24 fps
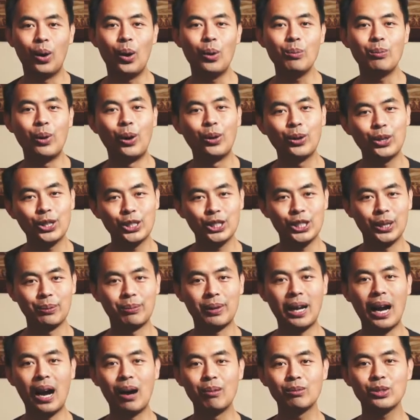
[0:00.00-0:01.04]
Home
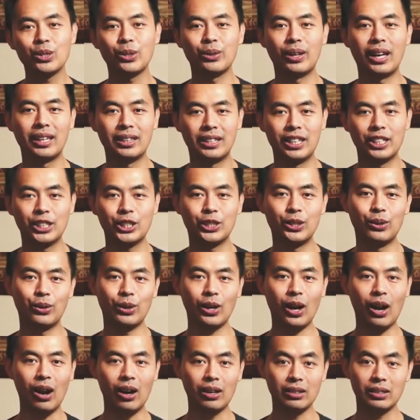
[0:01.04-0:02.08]
ownership comes with
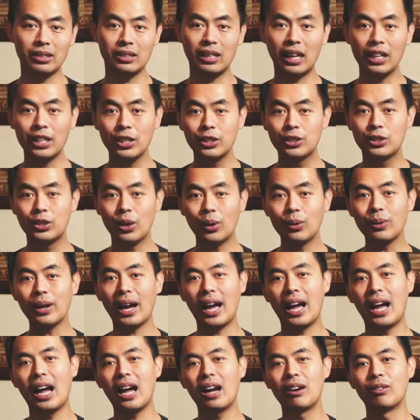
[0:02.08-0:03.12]
additional costs that you
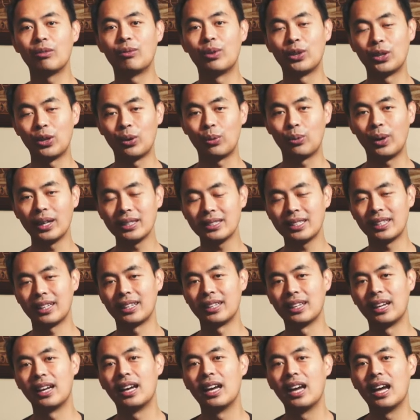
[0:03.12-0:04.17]
don't have when you're renting.